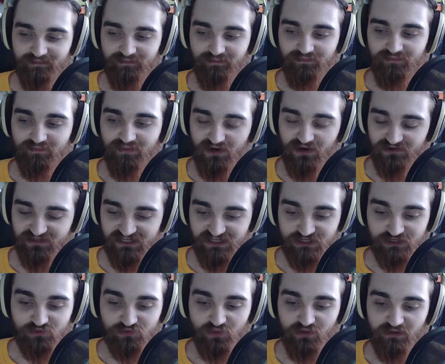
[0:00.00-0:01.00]

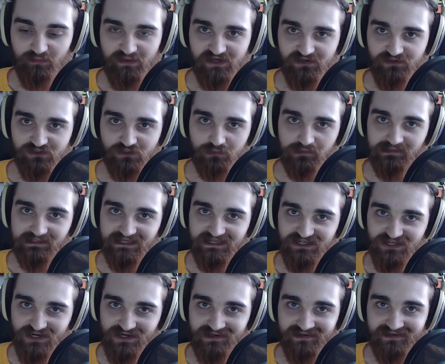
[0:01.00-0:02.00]
politicians will appeal to
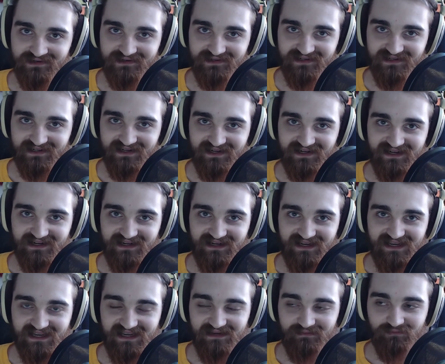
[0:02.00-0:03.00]
religion.
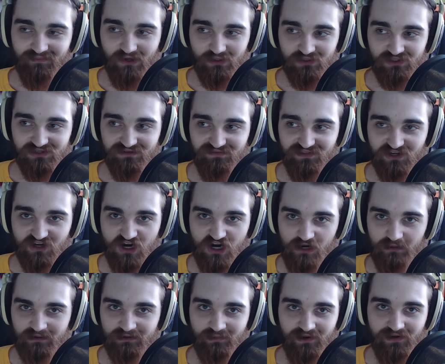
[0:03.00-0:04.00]
In most of the
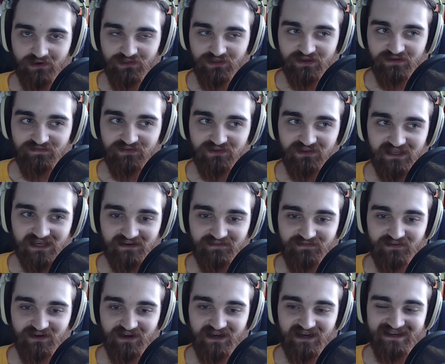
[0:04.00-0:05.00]
Commonwealth,
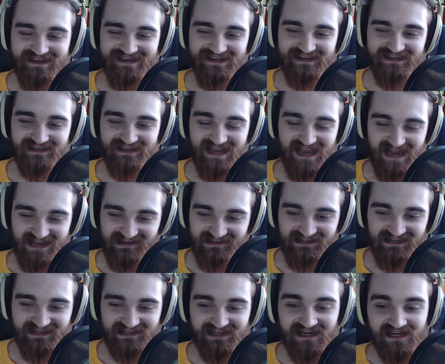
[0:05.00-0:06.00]
if a
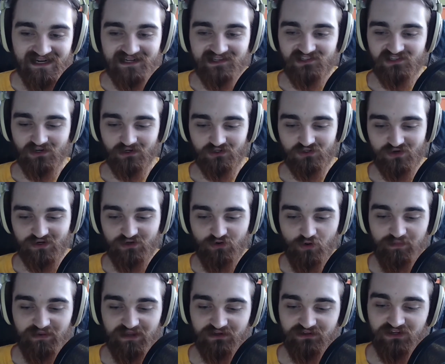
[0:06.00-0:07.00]
candidate starts trying to
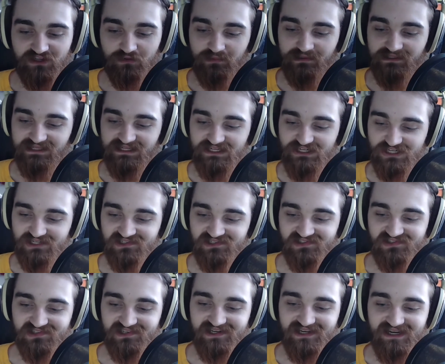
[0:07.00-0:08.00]
appeal to the
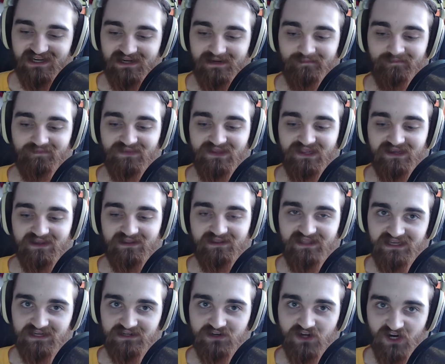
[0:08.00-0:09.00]
religious,
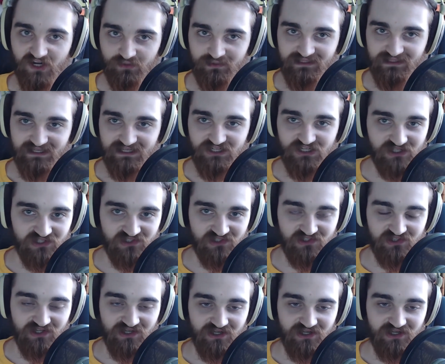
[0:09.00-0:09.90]
the non-religious